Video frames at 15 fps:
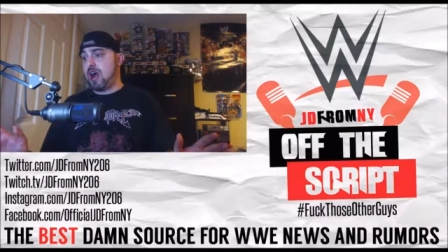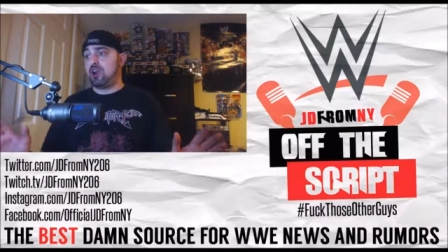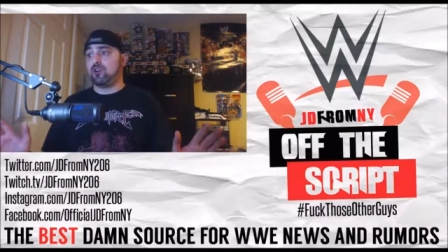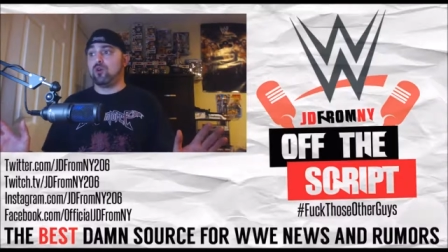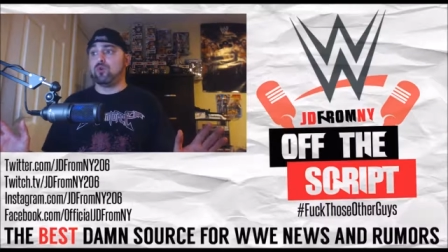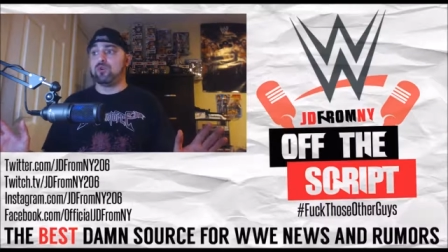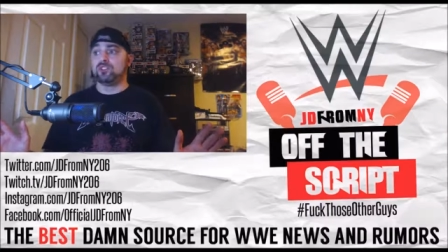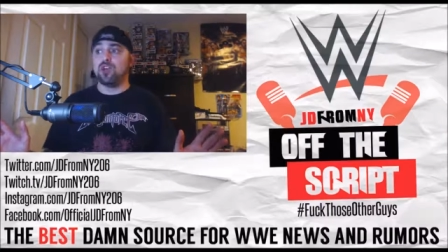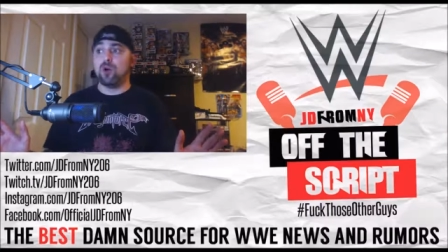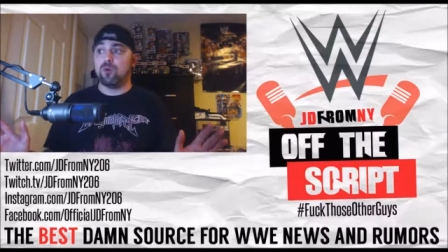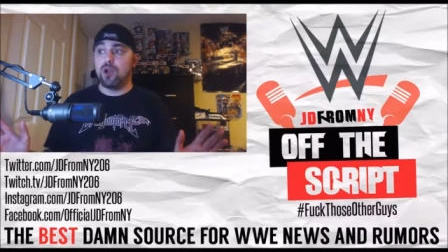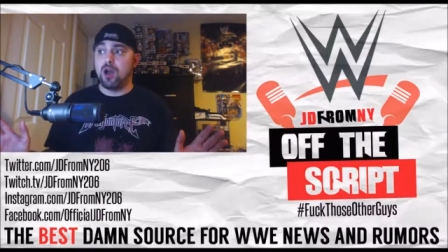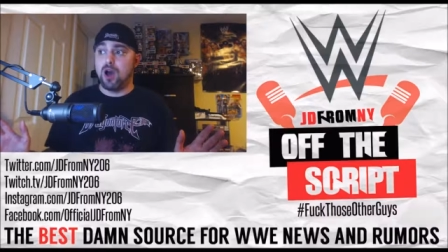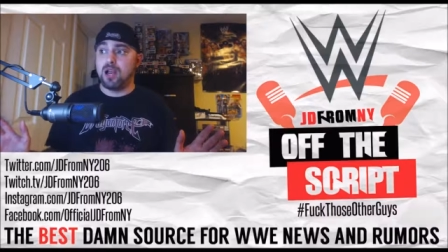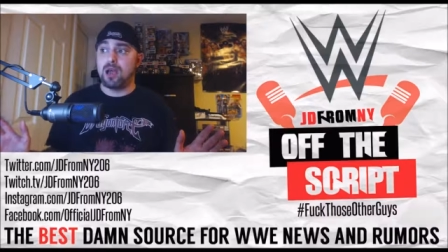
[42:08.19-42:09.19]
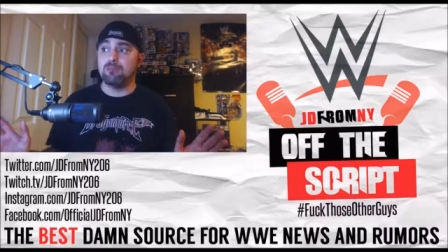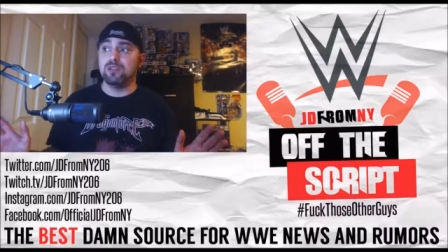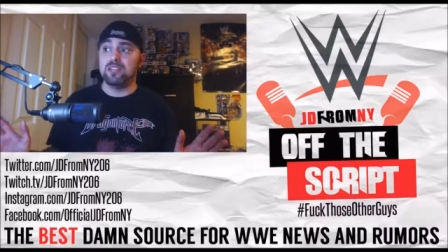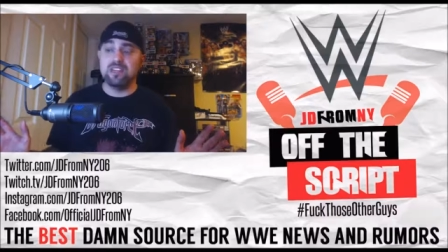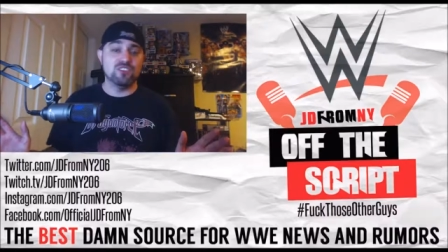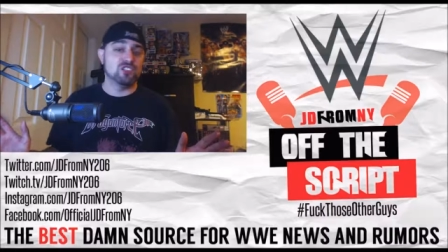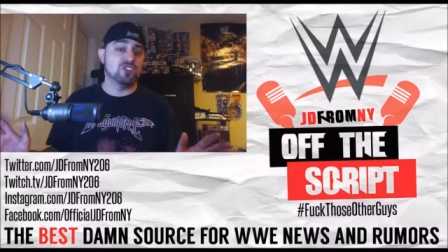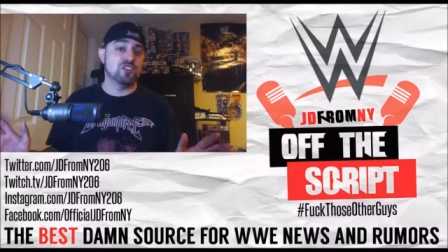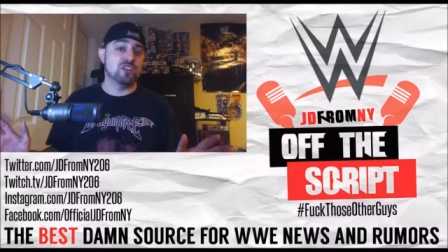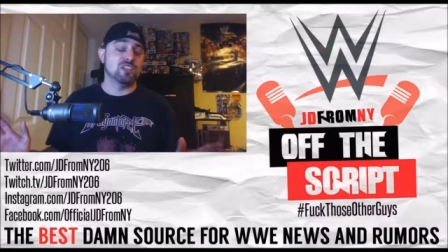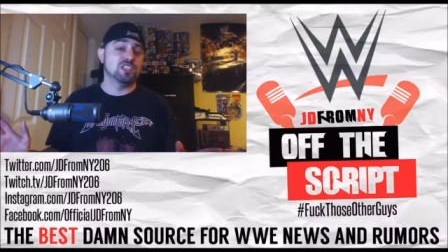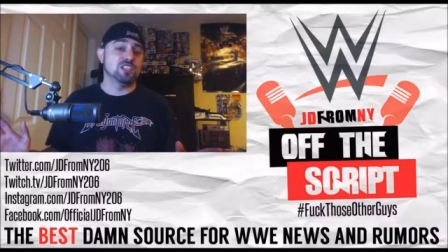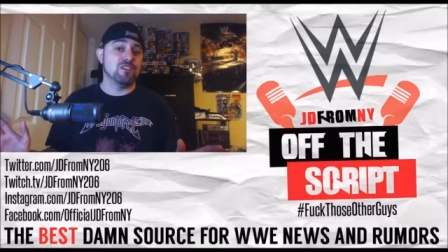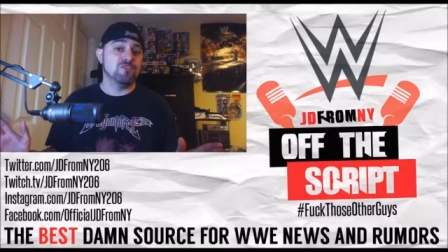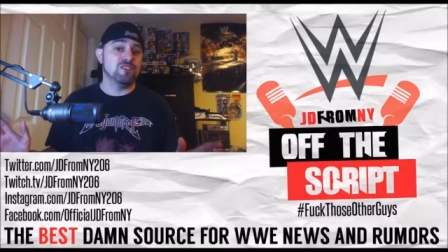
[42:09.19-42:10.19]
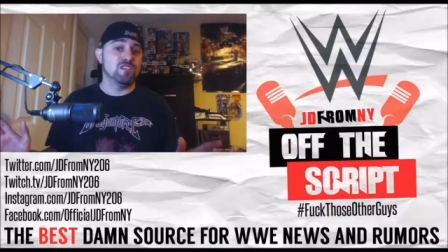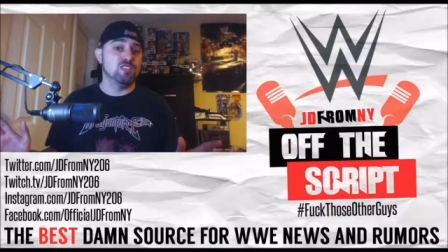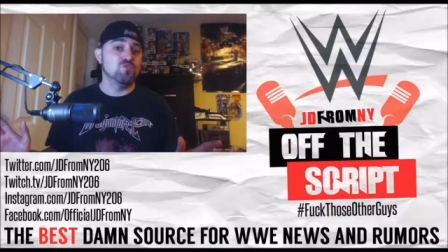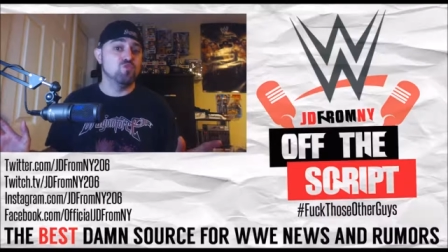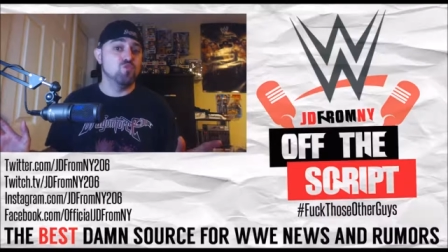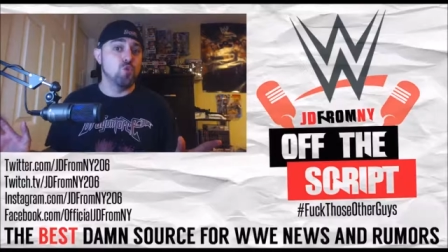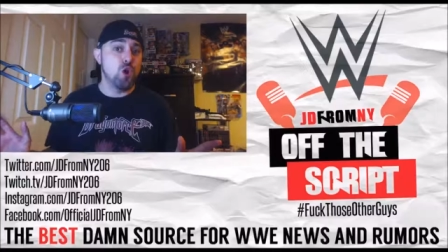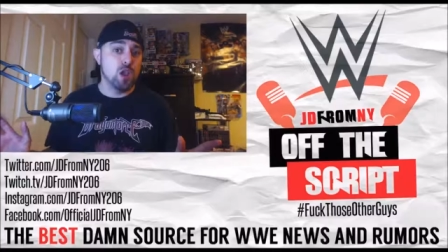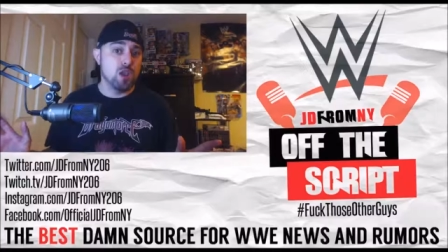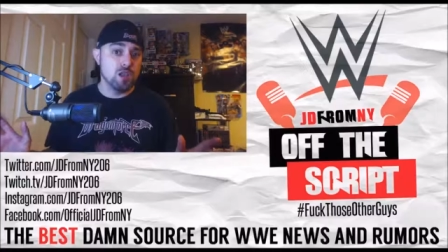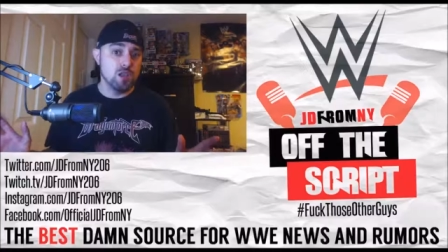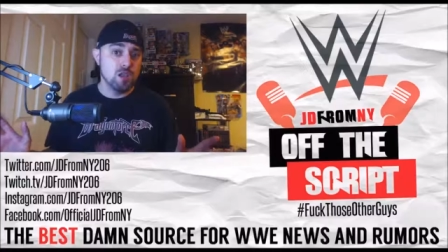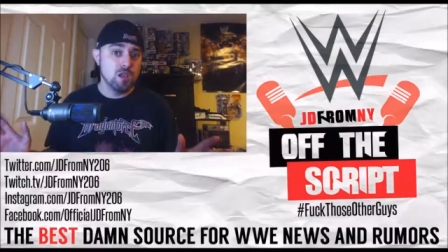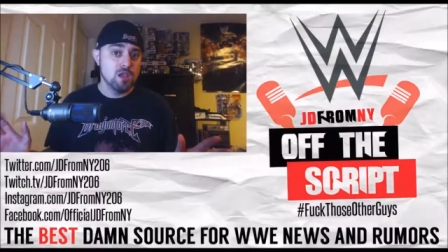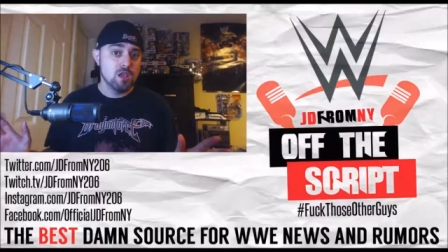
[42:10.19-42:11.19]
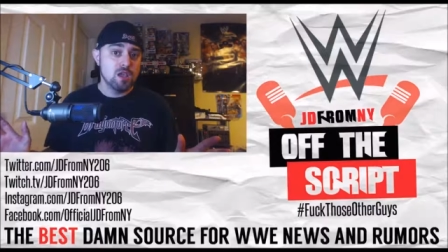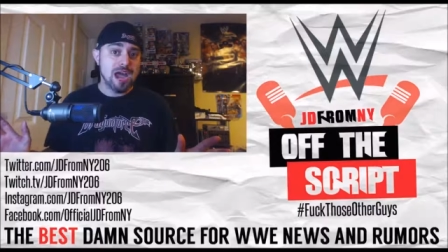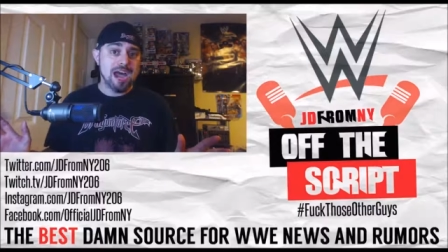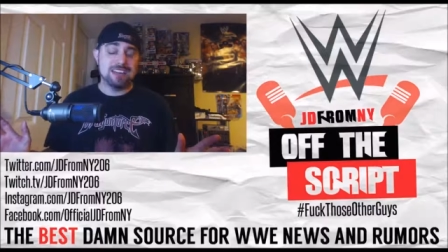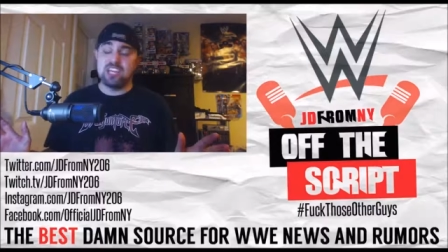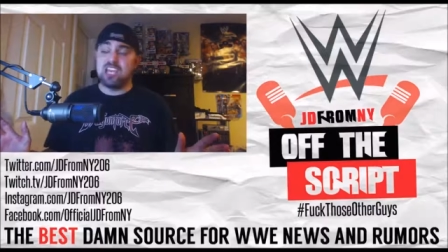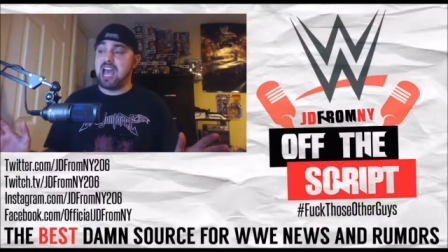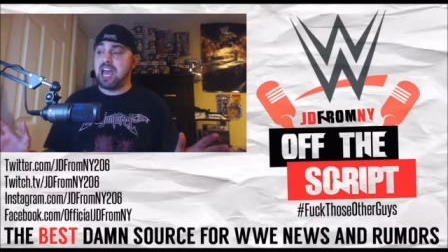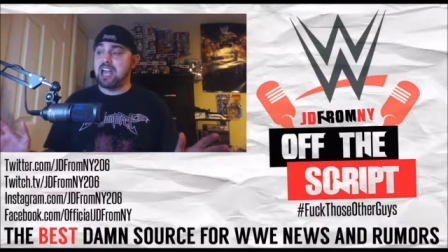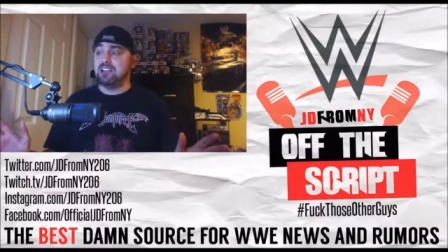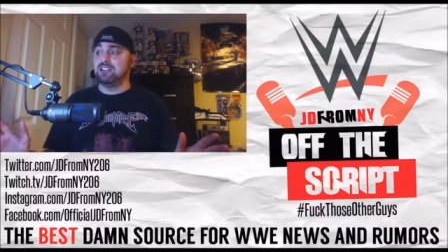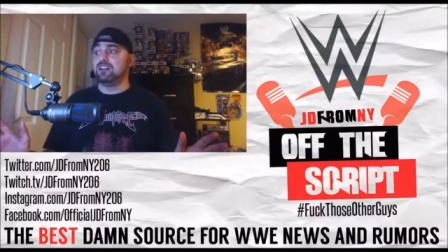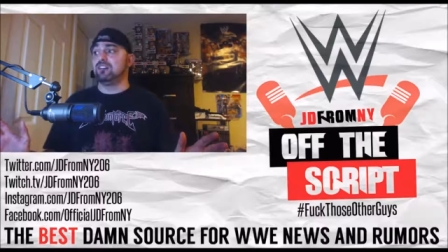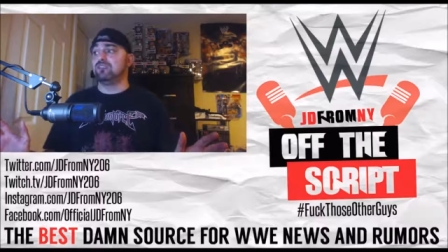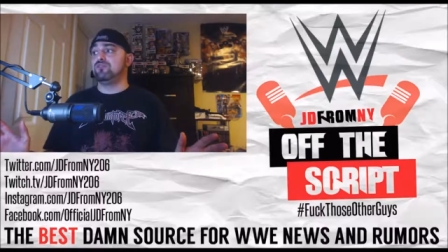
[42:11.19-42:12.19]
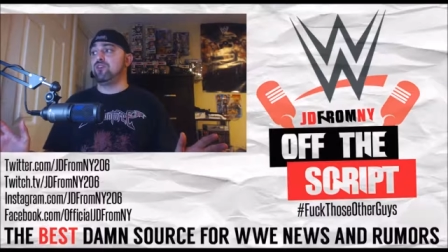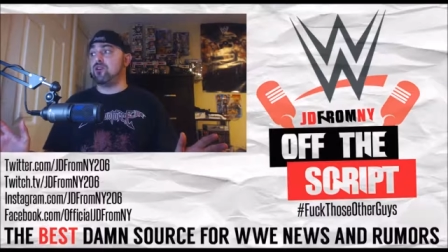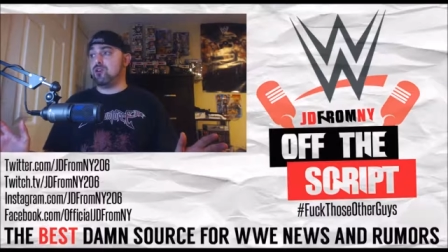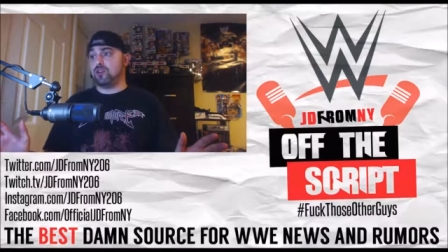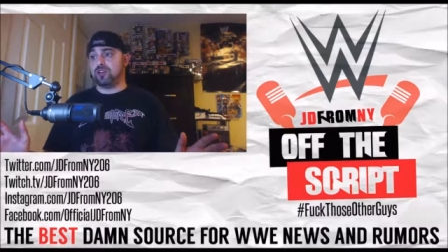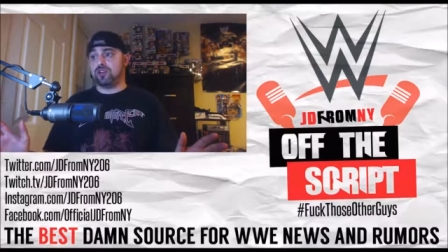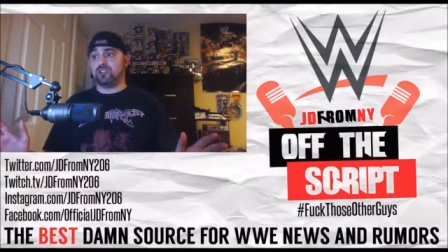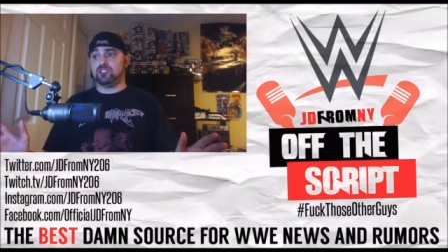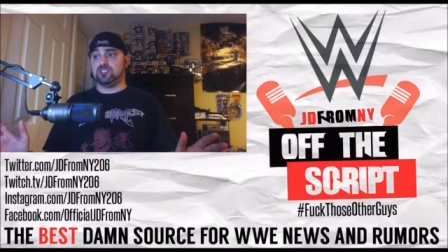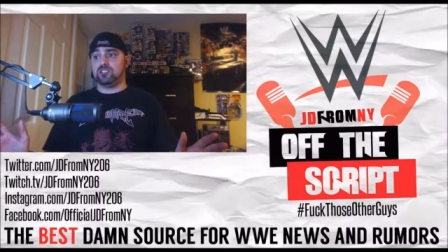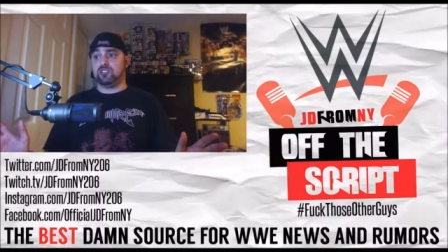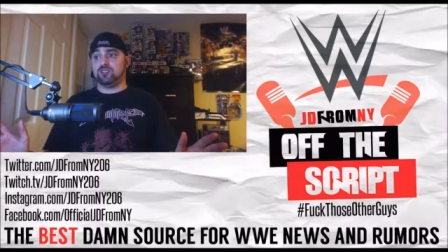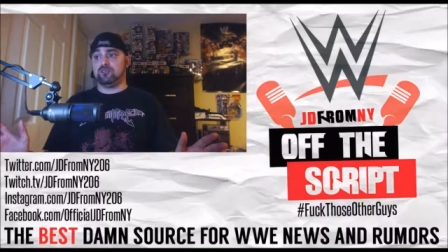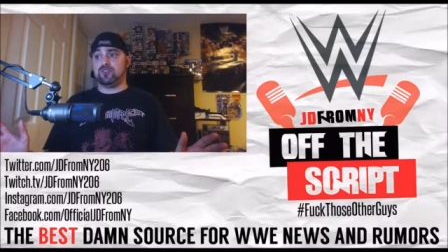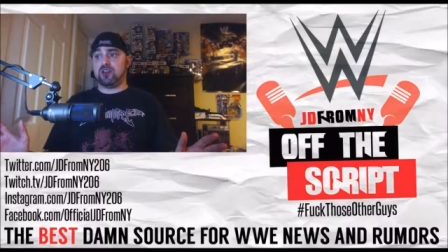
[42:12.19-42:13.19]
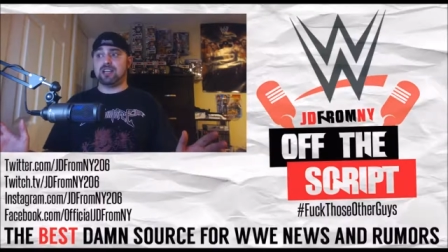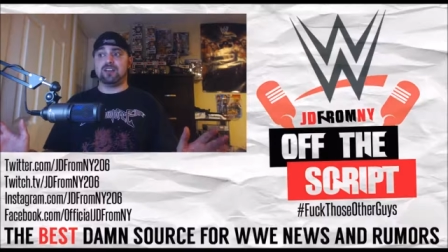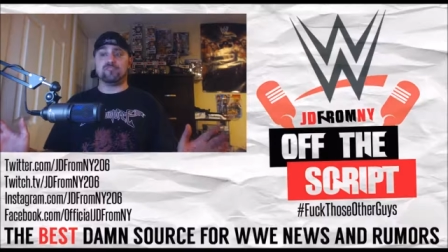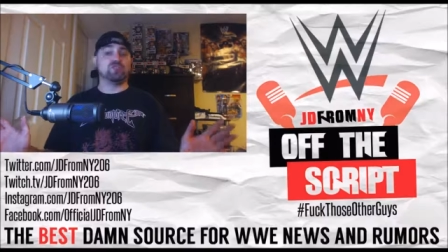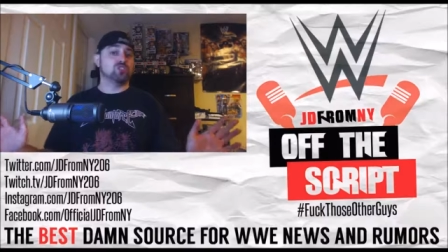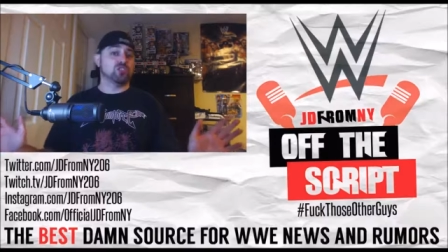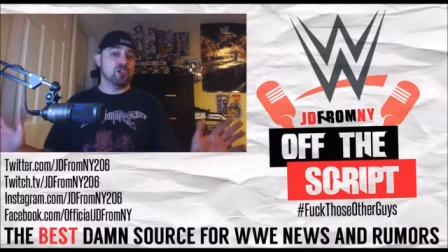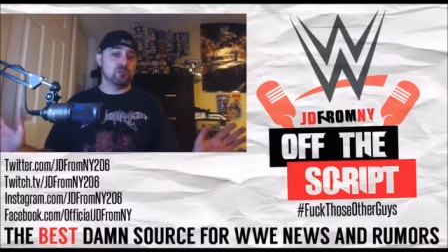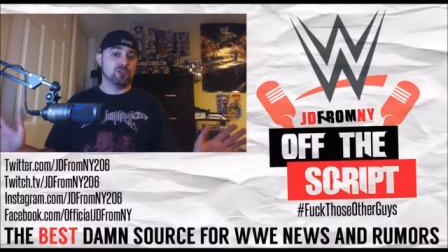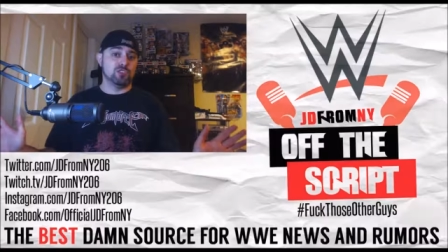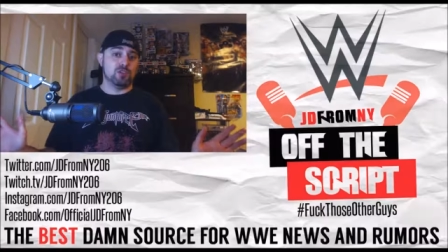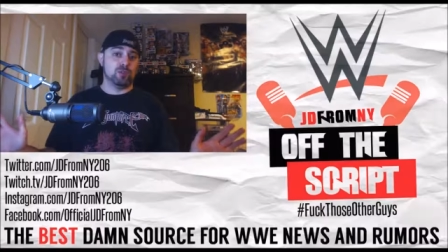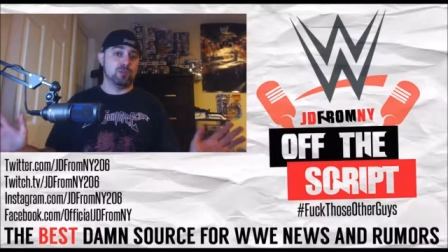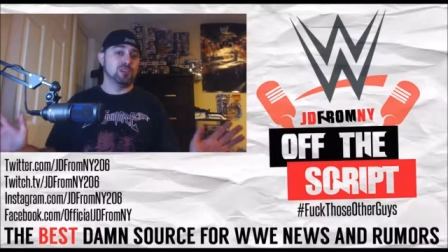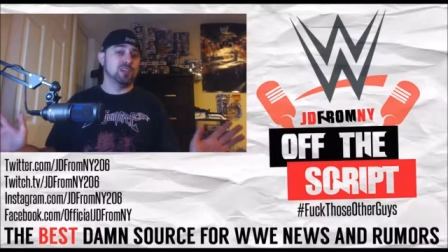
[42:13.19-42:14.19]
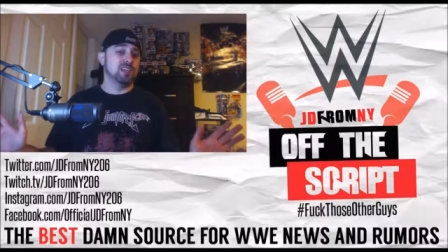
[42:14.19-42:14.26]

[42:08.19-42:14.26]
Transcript: I don't know what's going on. I believe he's turning 71 at the end of August, right after SummerSlam.